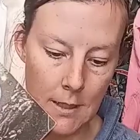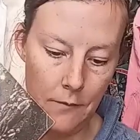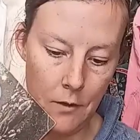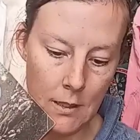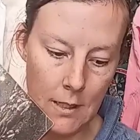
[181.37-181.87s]

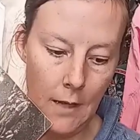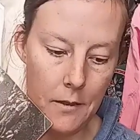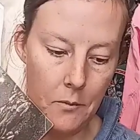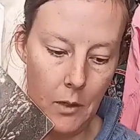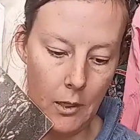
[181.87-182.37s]
Suffering,
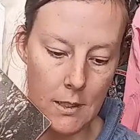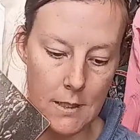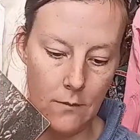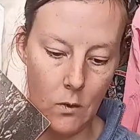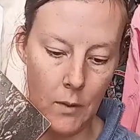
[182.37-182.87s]
Death in American
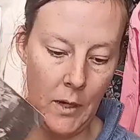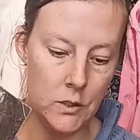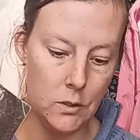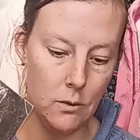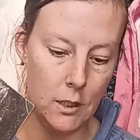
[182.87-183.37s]
Civil War by
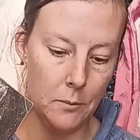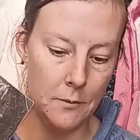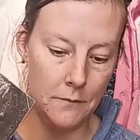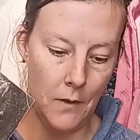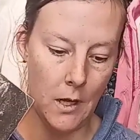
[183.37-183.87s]
Drew
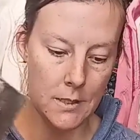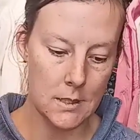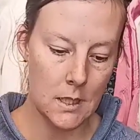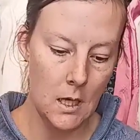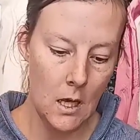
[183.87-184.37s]
Gilpin
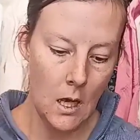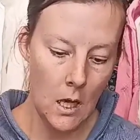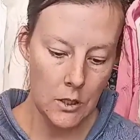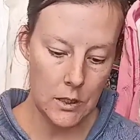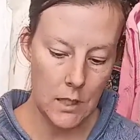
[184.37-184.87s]
Faust.
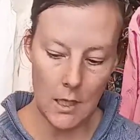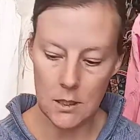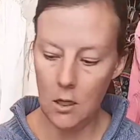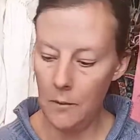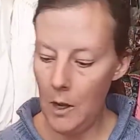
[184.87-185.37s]
She
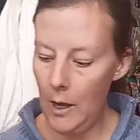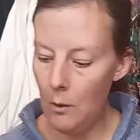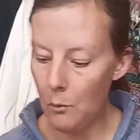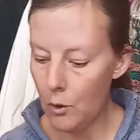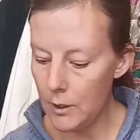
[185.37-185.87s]
talks a lot about
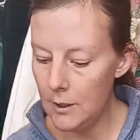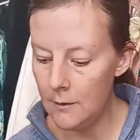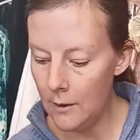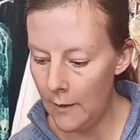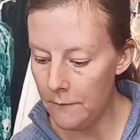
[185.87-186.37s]
how
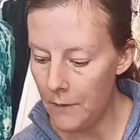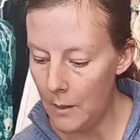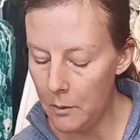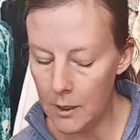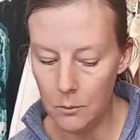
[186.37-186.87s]
mourning
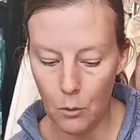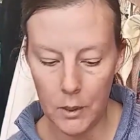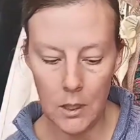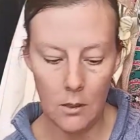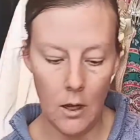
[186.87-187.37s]
fabric and
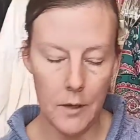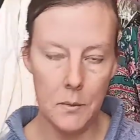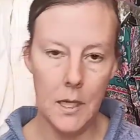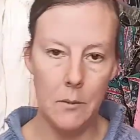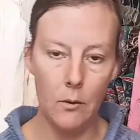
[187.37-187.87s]
mourning cloth
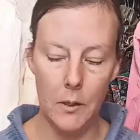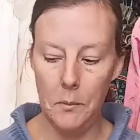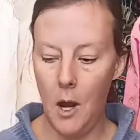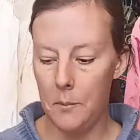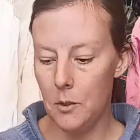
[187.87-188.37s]
became a really
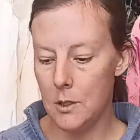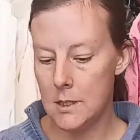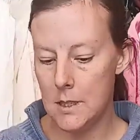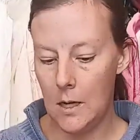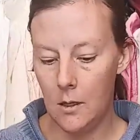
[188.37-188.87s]
popular
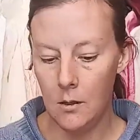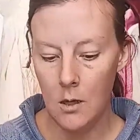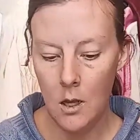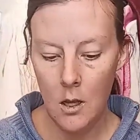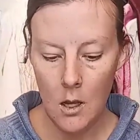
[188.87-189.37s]

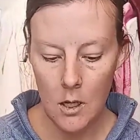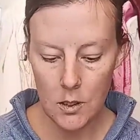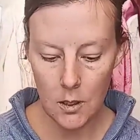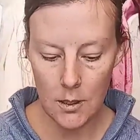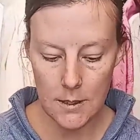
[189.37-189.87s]
style
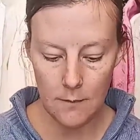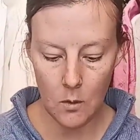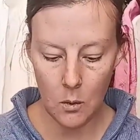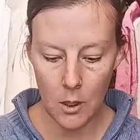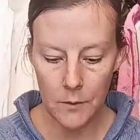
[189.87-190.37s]
during the
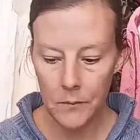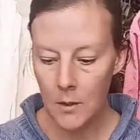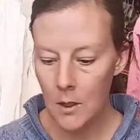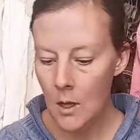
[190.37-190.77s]
Civil War.